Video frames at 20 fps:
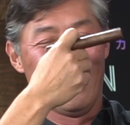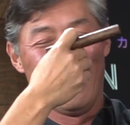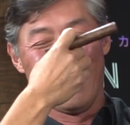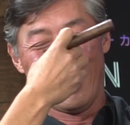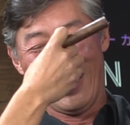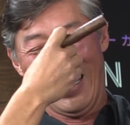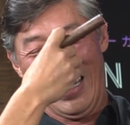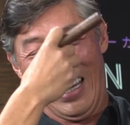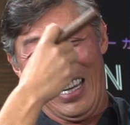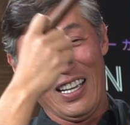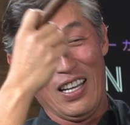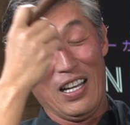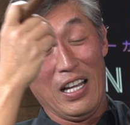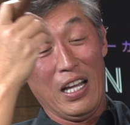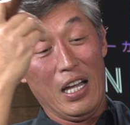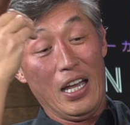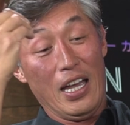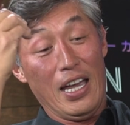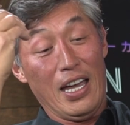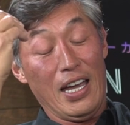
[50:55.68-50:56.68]
Okay.
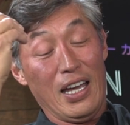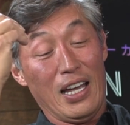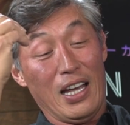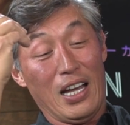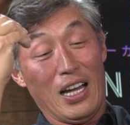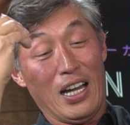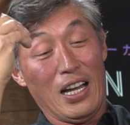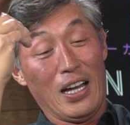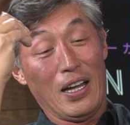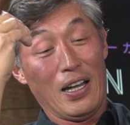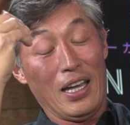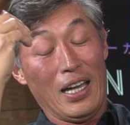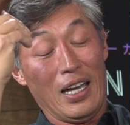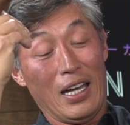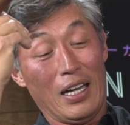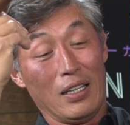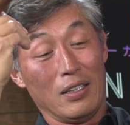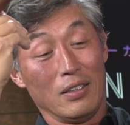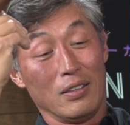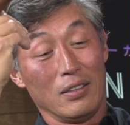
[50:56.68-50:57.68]

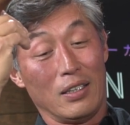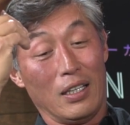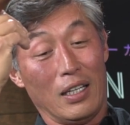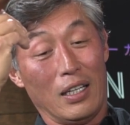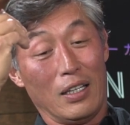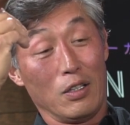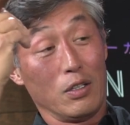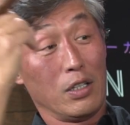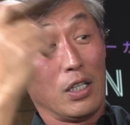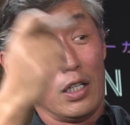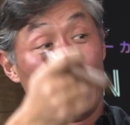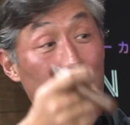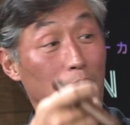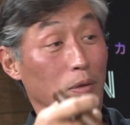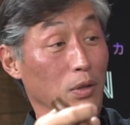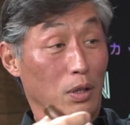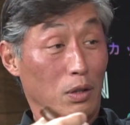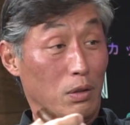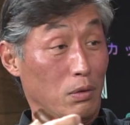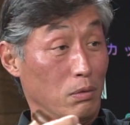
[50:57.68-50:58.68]
And
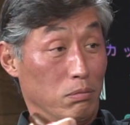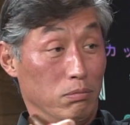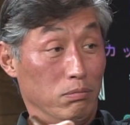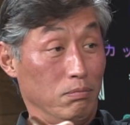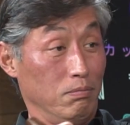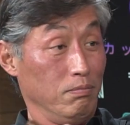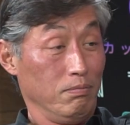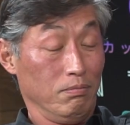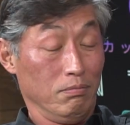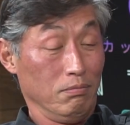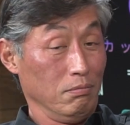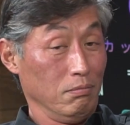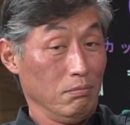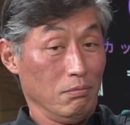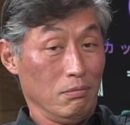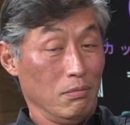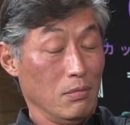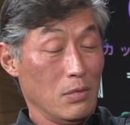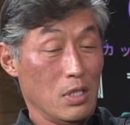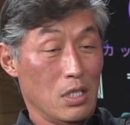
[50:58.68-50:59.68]
you
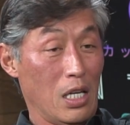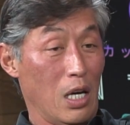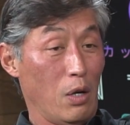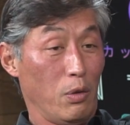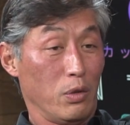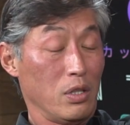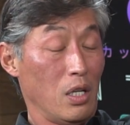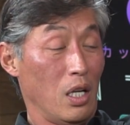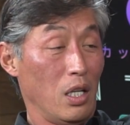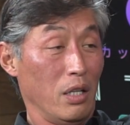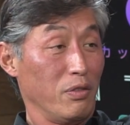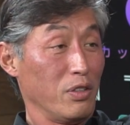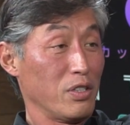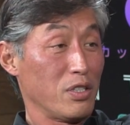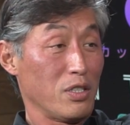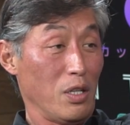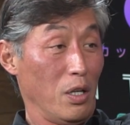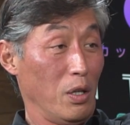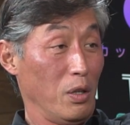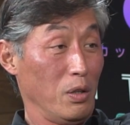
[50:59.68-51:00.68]
sat with Oliver
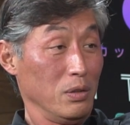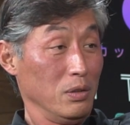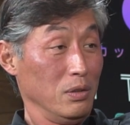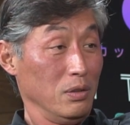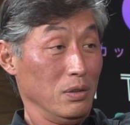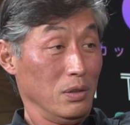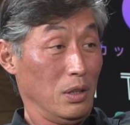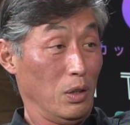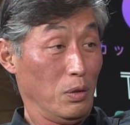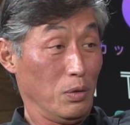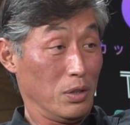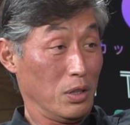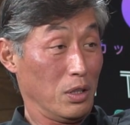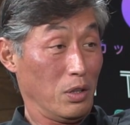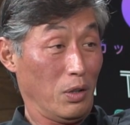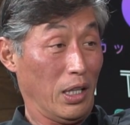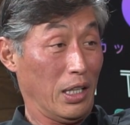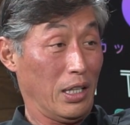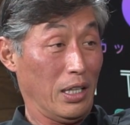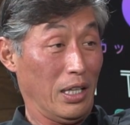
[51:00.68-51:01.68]
Stone. He was a
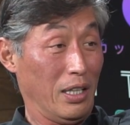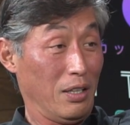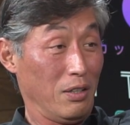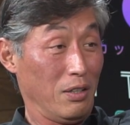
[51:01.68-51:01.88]
great guy, you